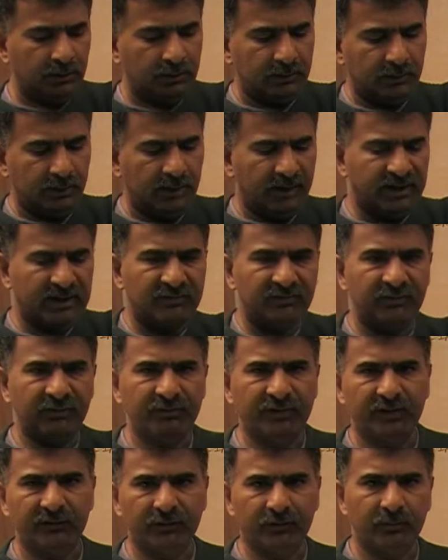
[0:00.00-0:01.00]
the last
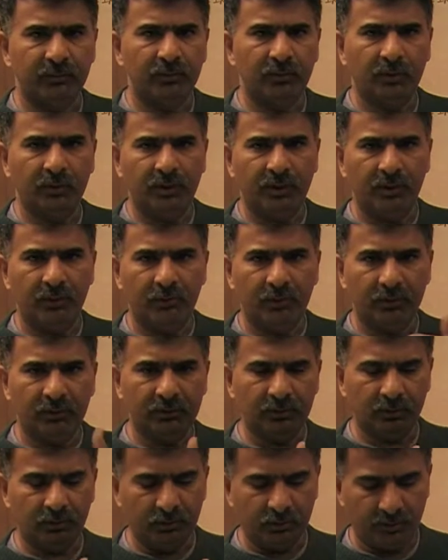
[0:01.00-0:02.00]
50 from 201
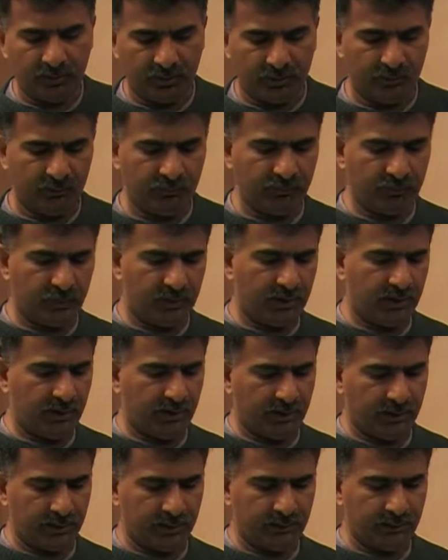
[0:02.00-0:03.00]
through
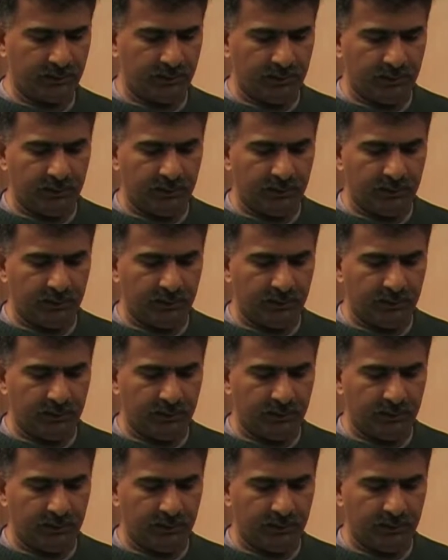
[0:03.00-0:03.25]
249